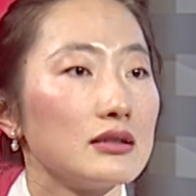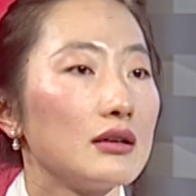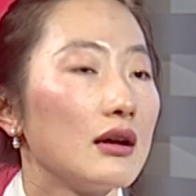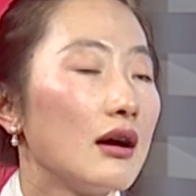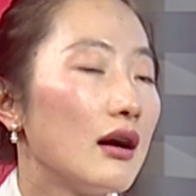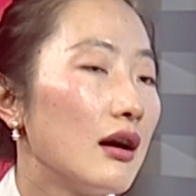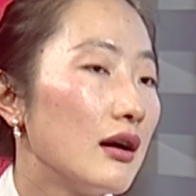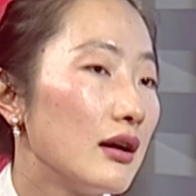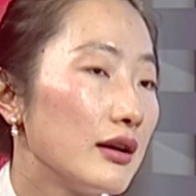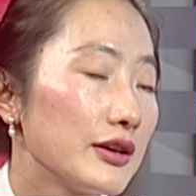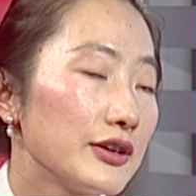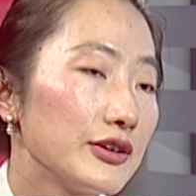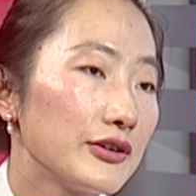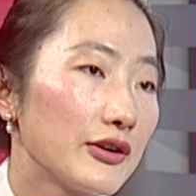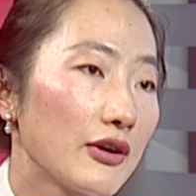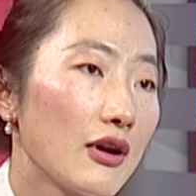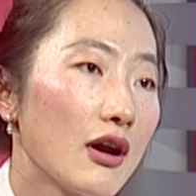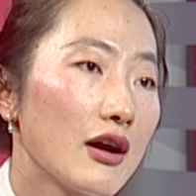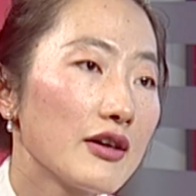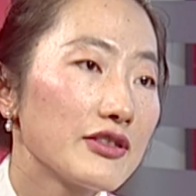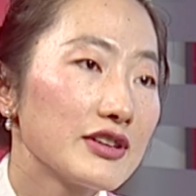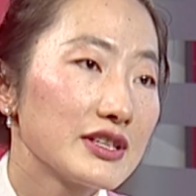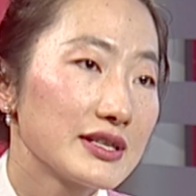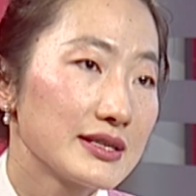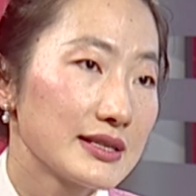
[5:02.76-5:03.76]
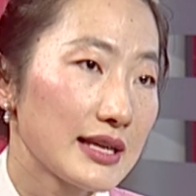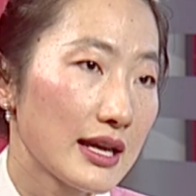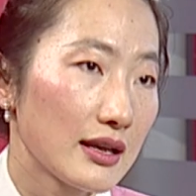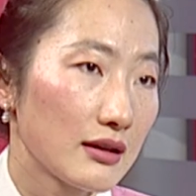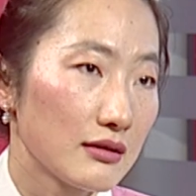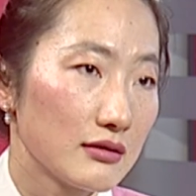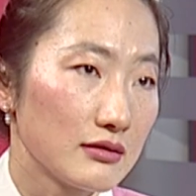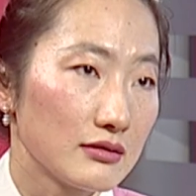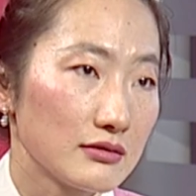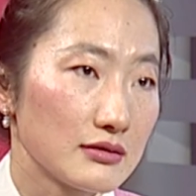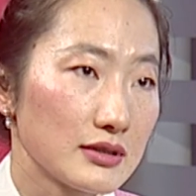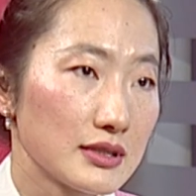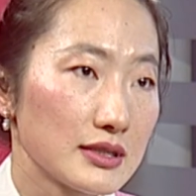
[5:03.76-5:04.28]
and other
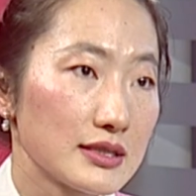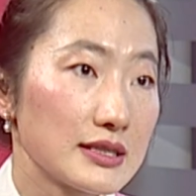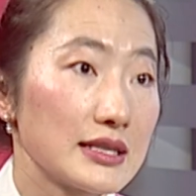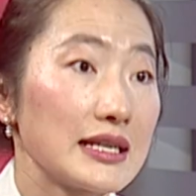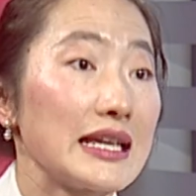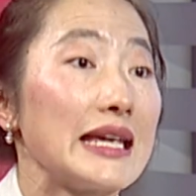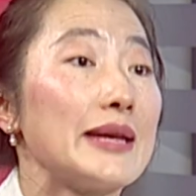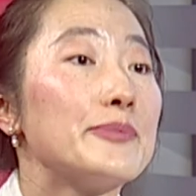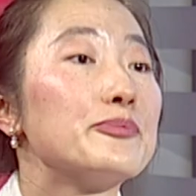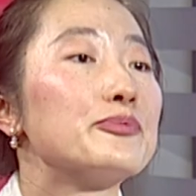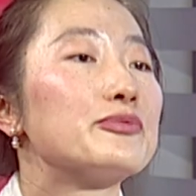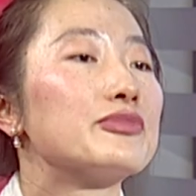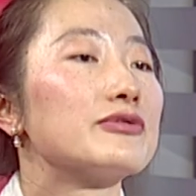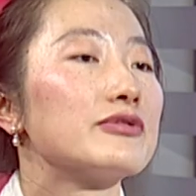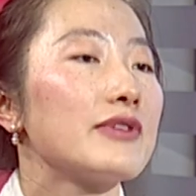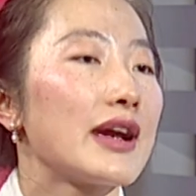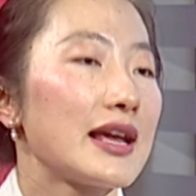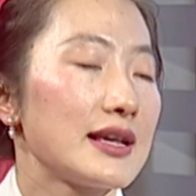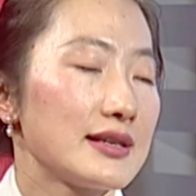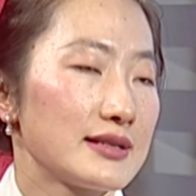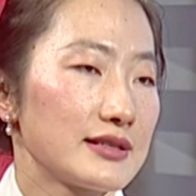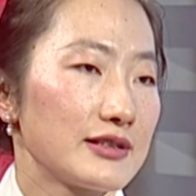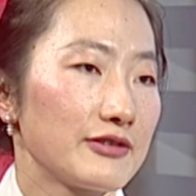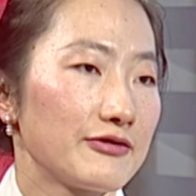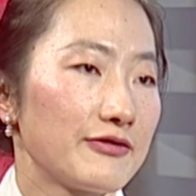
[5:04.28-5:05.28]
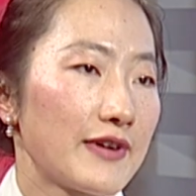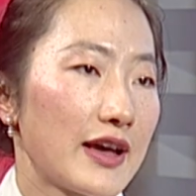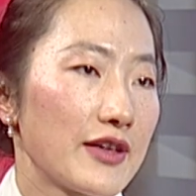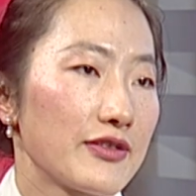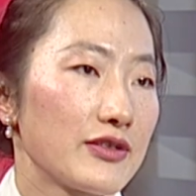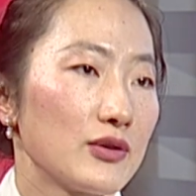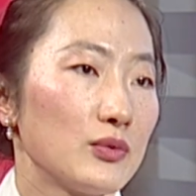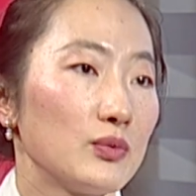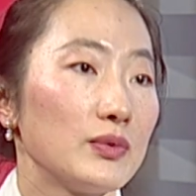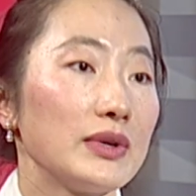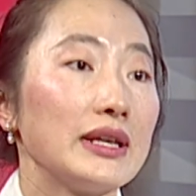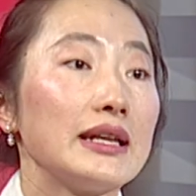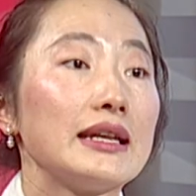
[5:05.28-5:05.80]
stakeholders to embrace the fact
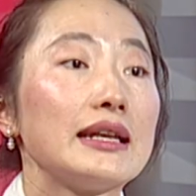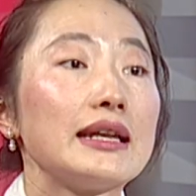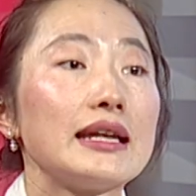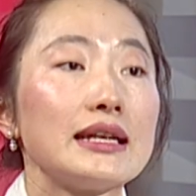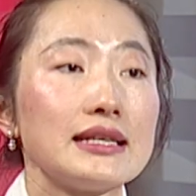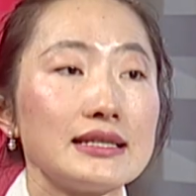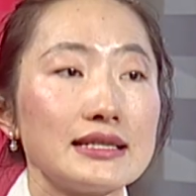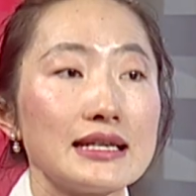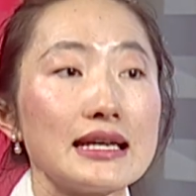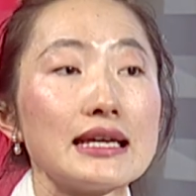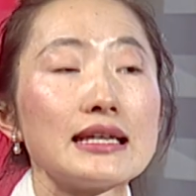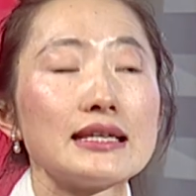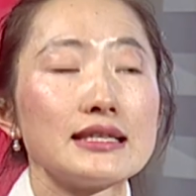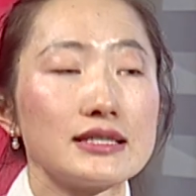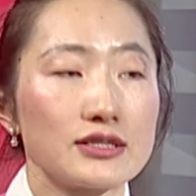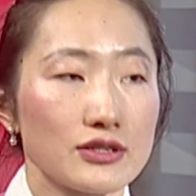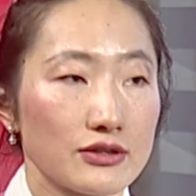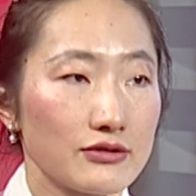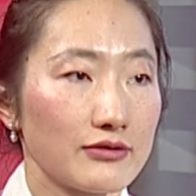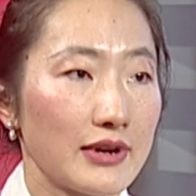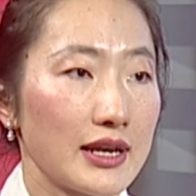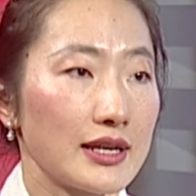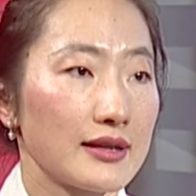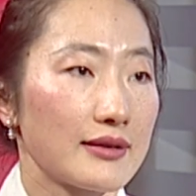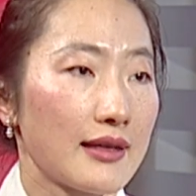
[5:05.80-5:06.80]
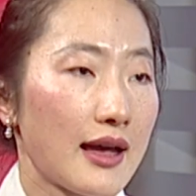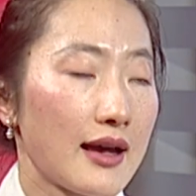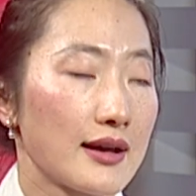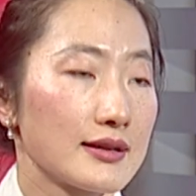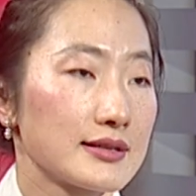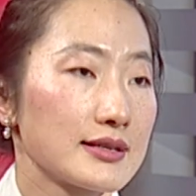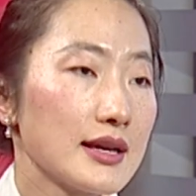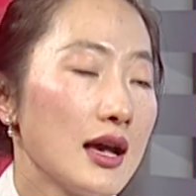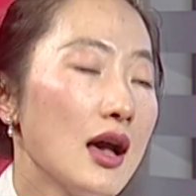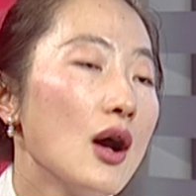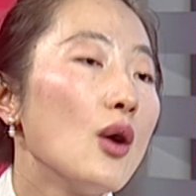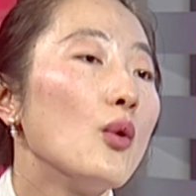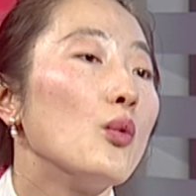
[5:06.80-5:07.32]
that we need to integrate
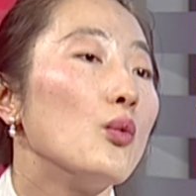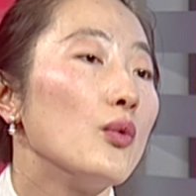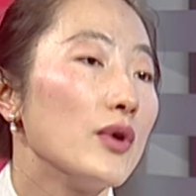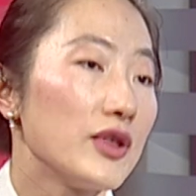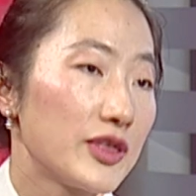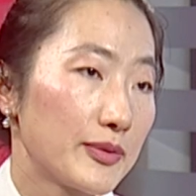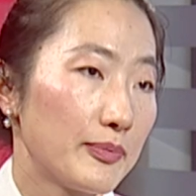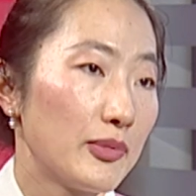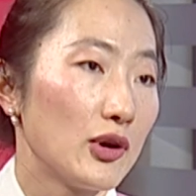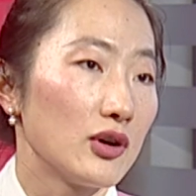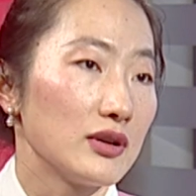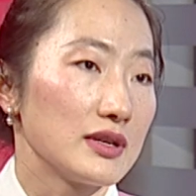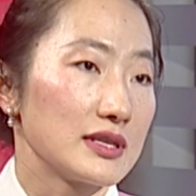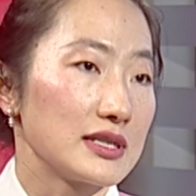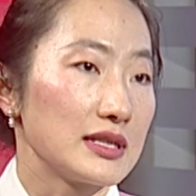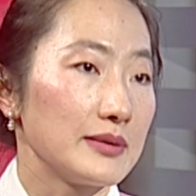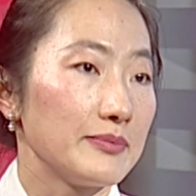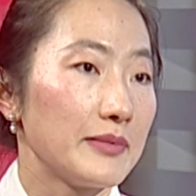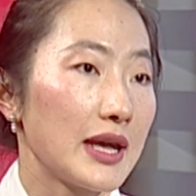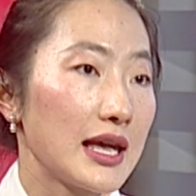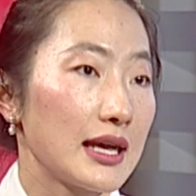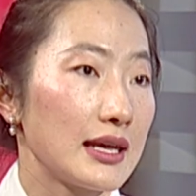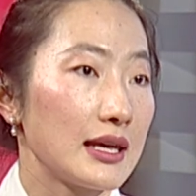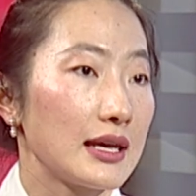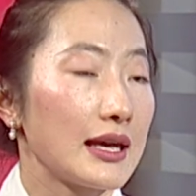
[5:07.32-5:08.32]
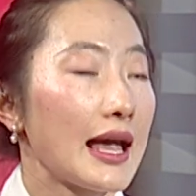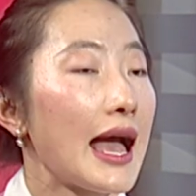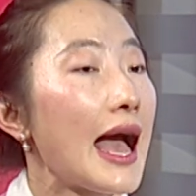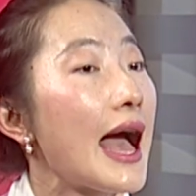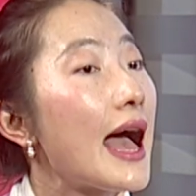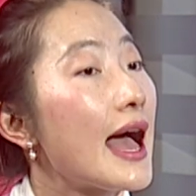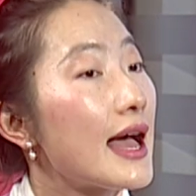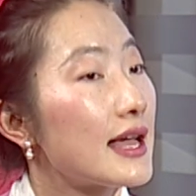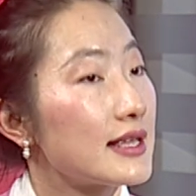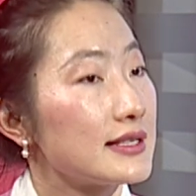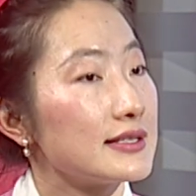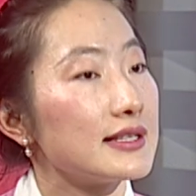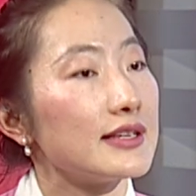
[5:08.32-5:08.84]
that with policymaking
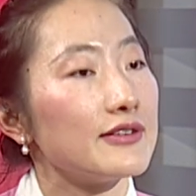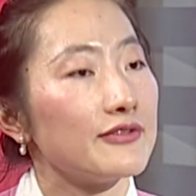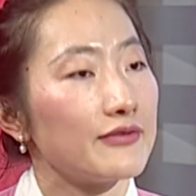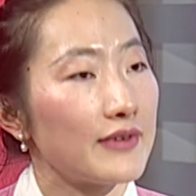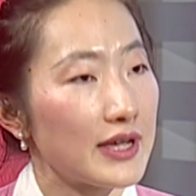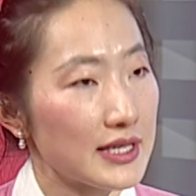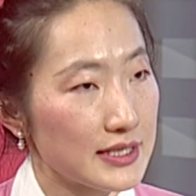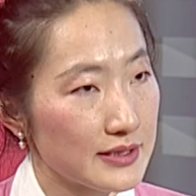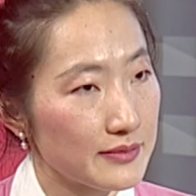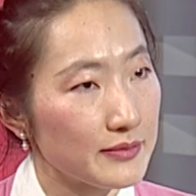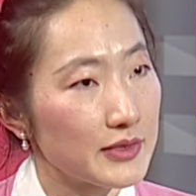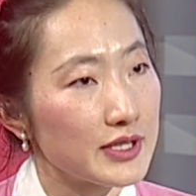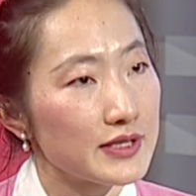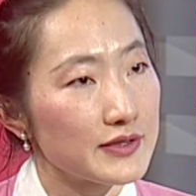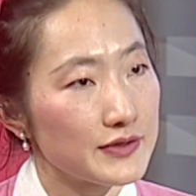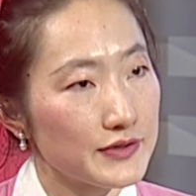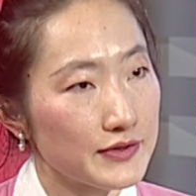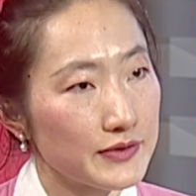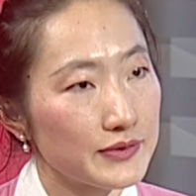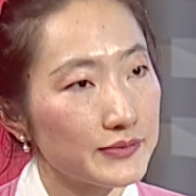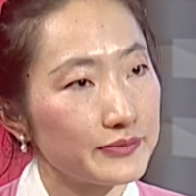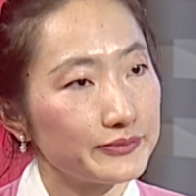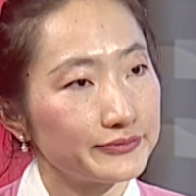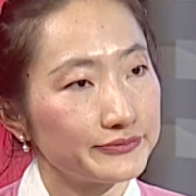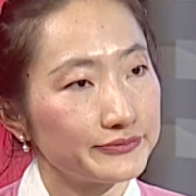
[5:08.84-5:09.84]
and investment. markets.